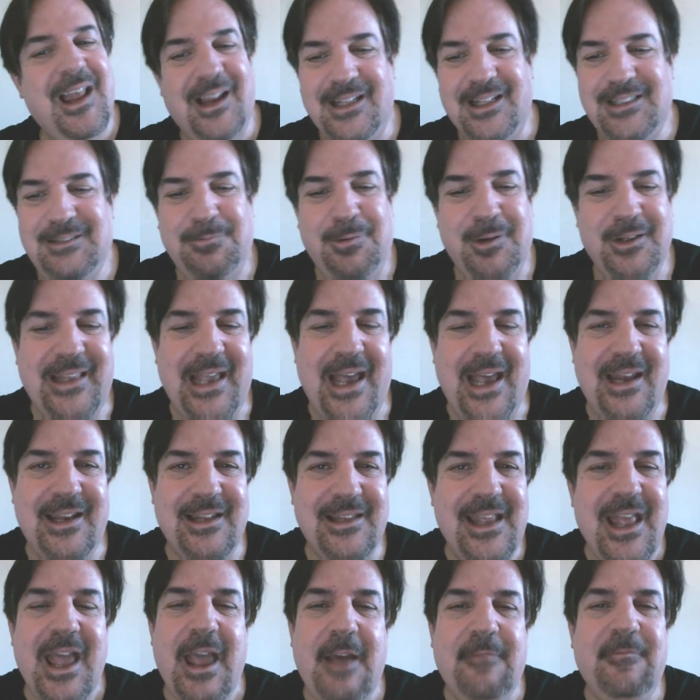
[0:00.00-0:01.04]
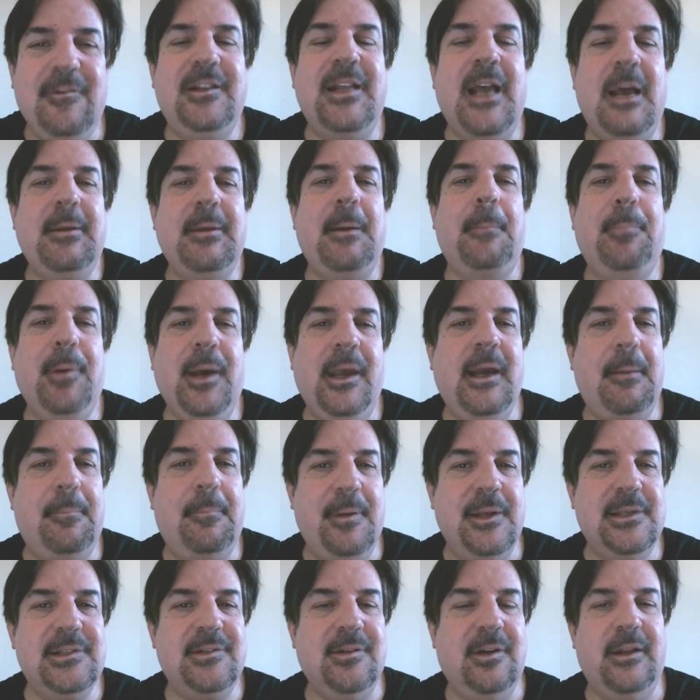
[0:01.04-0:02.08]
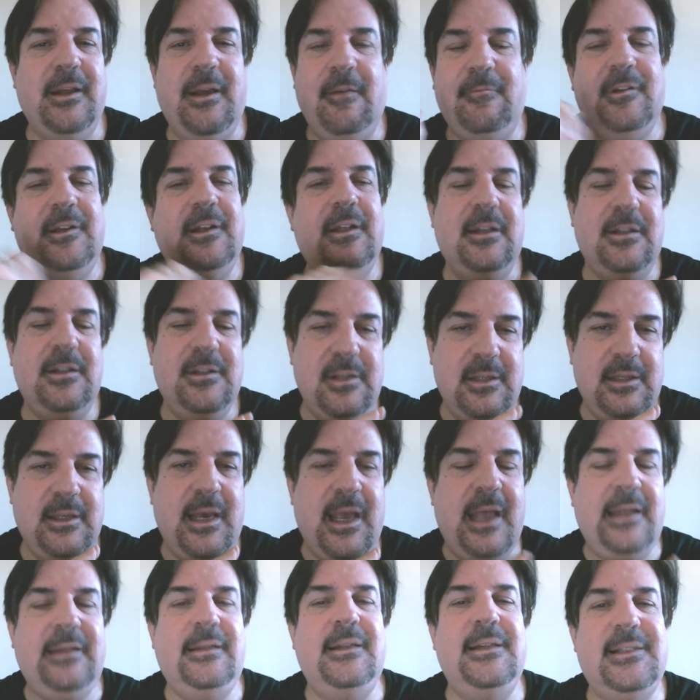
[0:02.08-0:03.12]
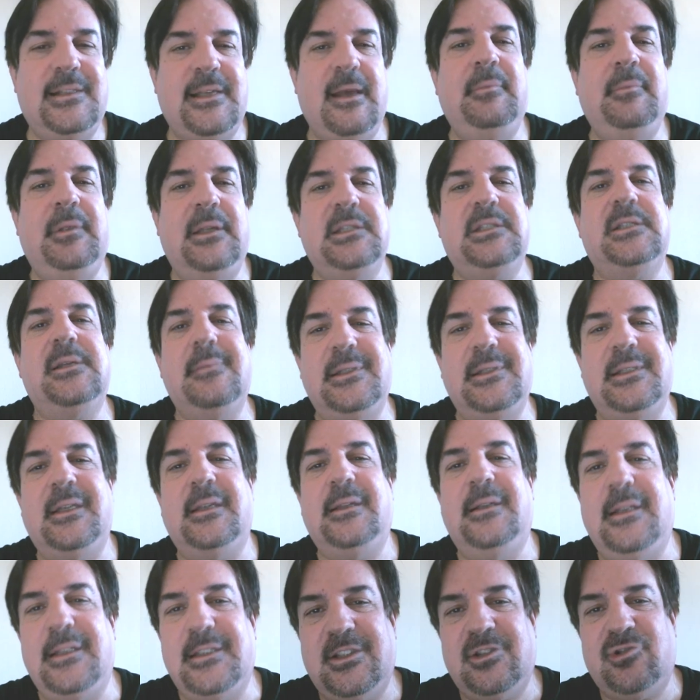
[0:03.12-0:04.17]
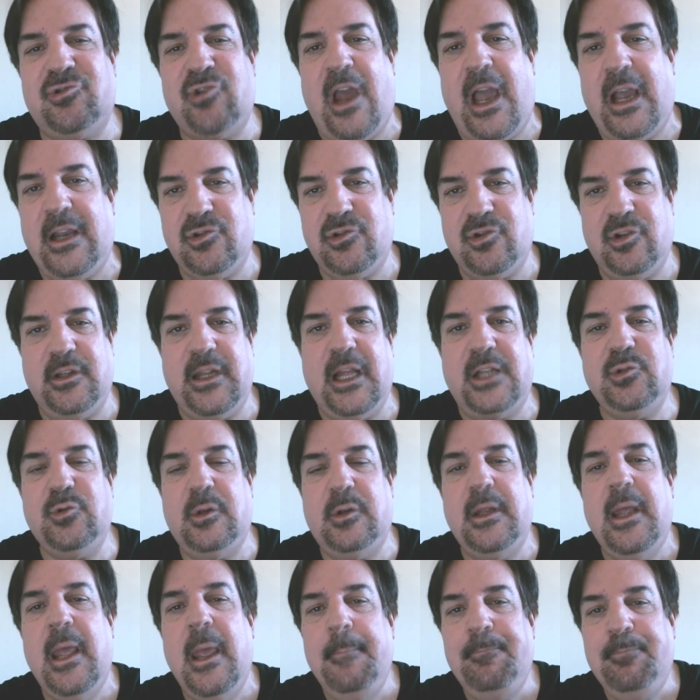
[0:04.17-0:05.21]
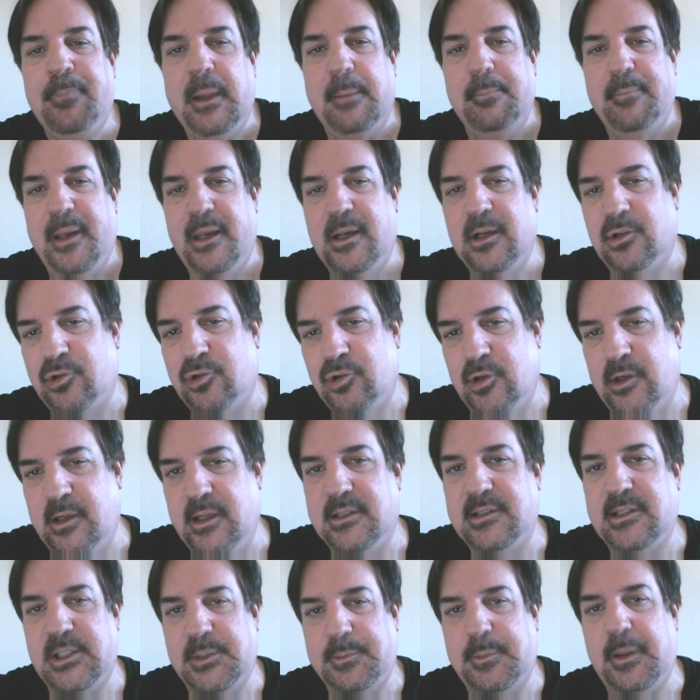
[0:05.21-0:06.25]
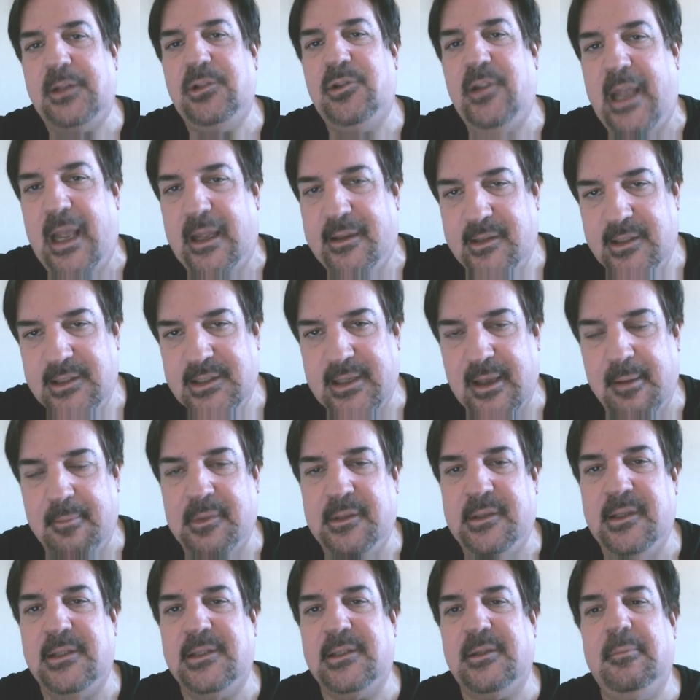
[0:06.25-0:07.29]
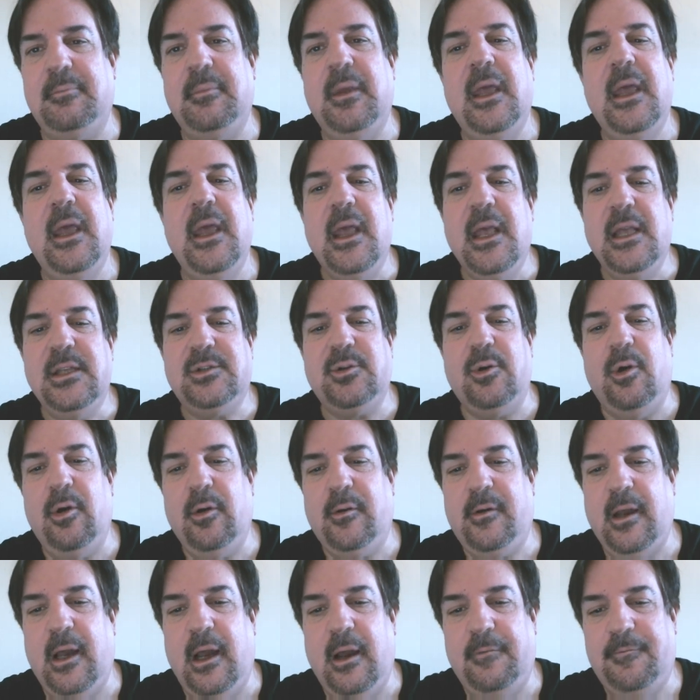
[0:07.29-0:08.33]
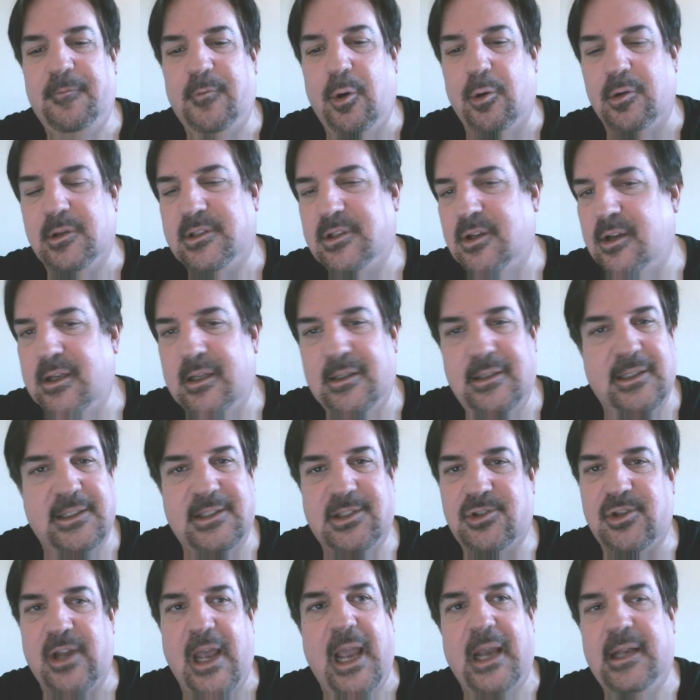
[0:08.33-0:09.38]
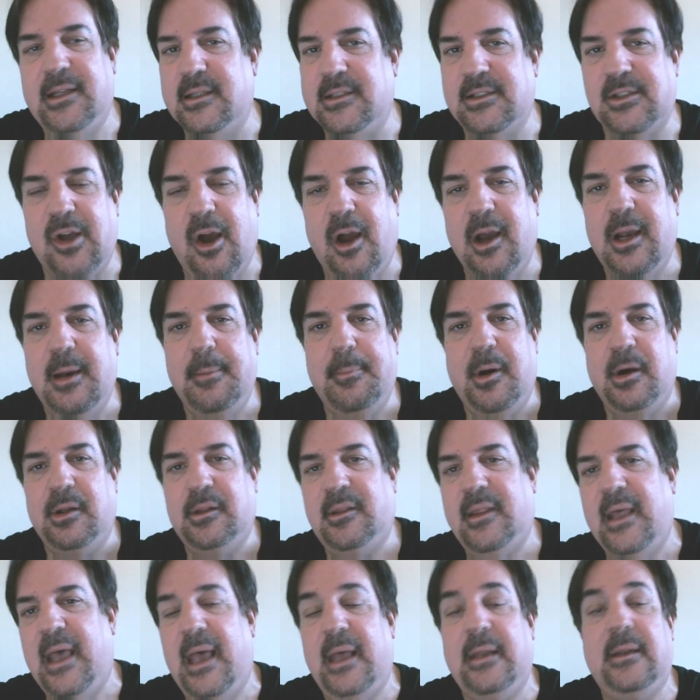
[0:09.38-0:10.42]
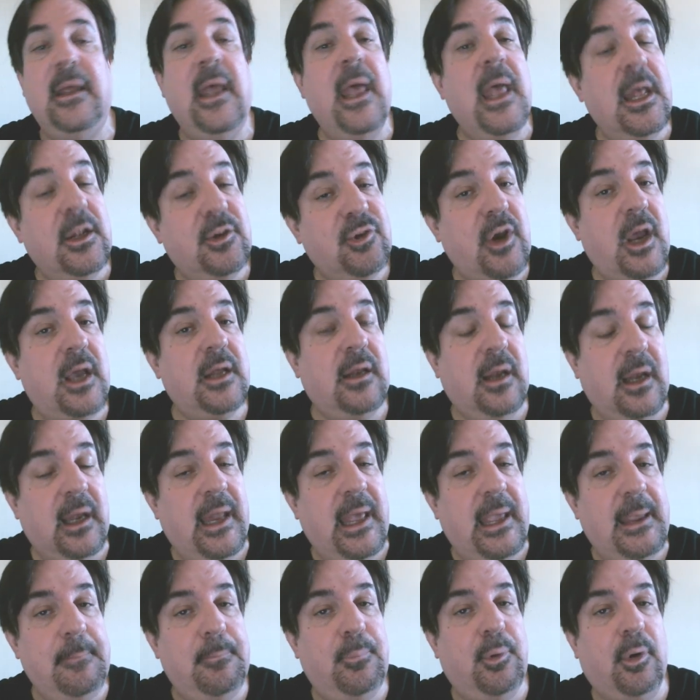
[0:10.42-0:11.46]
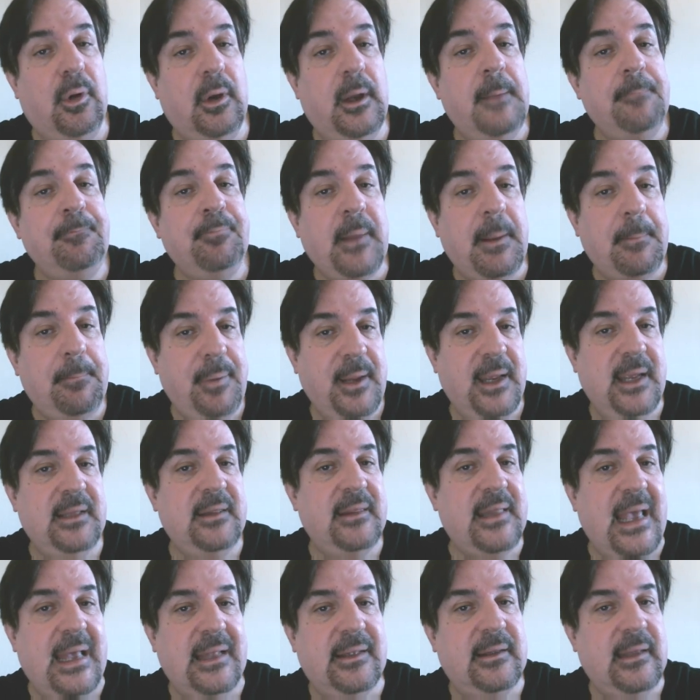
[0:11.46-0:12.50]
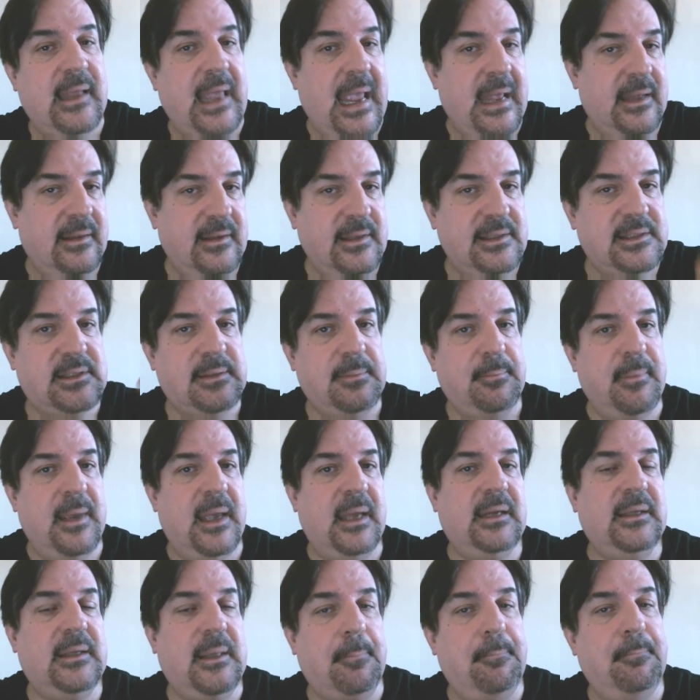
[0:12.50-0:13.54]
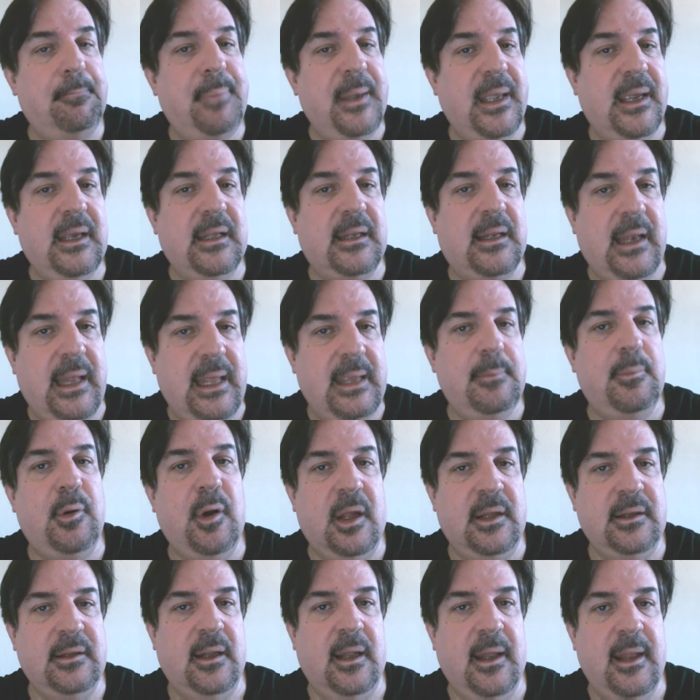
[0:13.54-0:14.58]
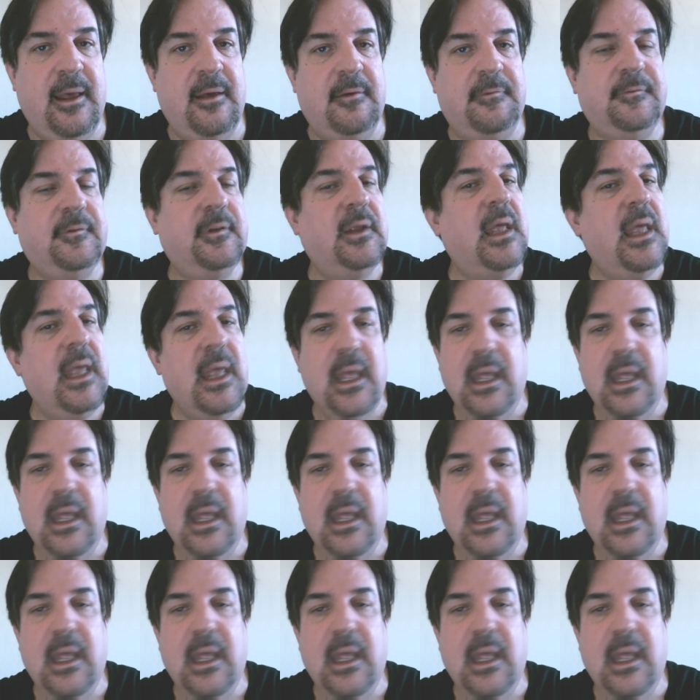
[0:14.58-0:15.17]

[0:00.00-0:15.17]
Let's put that in. Every time they bring up Israel, anti-Semitism is a distraction. That's what bigotry is, especially anti-Semitism. So, of course, they're going to distract us, talk about that, try to pin that anti-Semitic, the bigot label on the left.